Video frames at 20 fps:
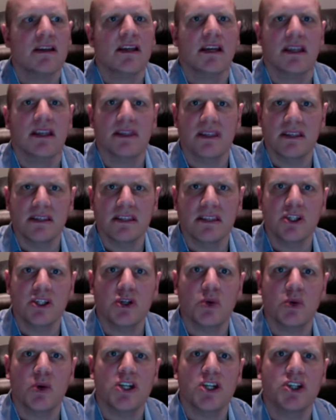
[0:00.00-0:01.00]
In this
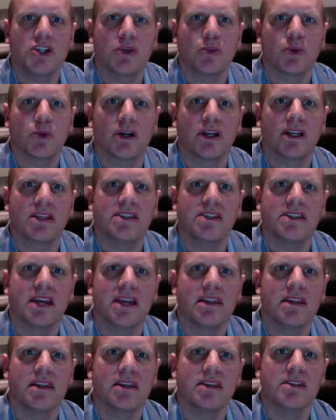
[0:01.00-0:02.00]
situation, we're going to say
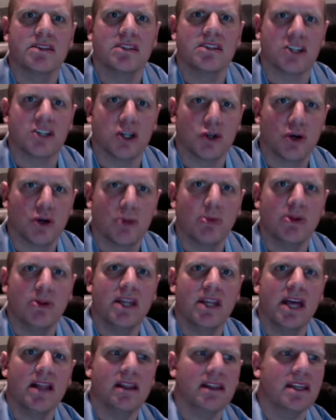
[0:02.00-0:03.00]
that this is a triple
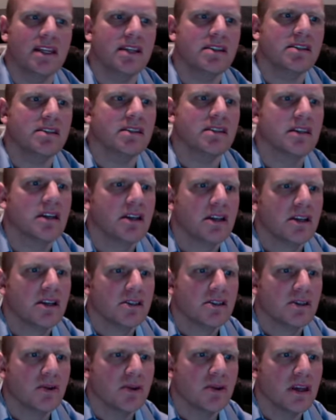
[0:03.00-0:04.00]
net lease.
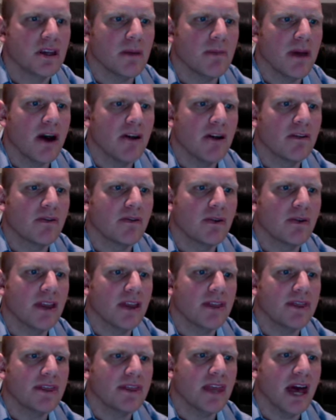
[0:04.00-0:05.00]
So the amount of
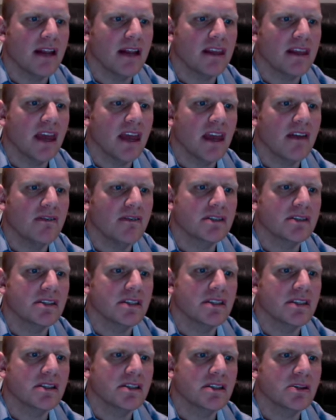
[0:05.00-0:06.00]
rent that
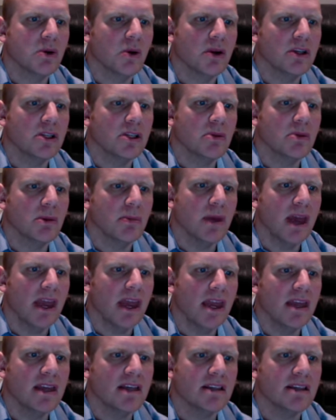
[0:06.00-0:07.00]
KFC is going to be
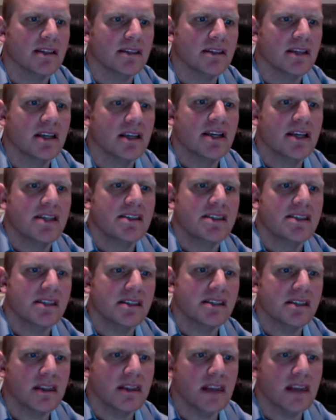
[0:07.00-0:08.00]
paying is
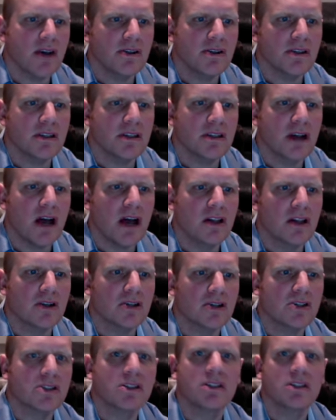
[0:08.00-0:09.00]

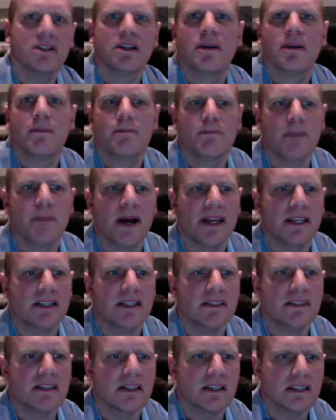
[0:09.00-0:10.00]
$60,000 minus
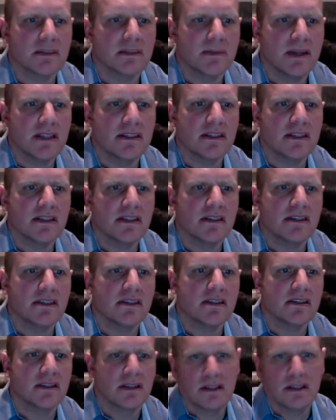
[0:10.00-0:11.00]
the
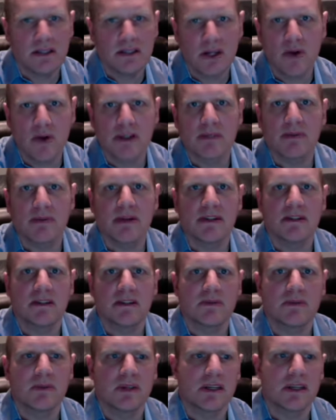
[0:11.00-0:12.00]
expenses, no
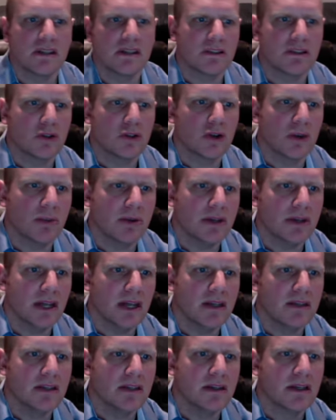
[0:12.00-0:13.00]
expenses because it's triple
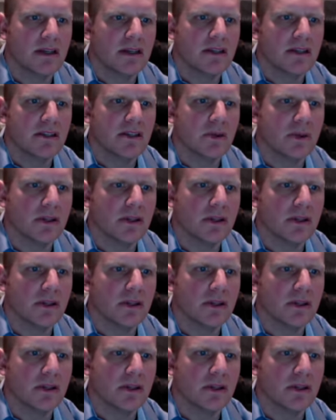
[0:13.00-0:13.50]
net, So it's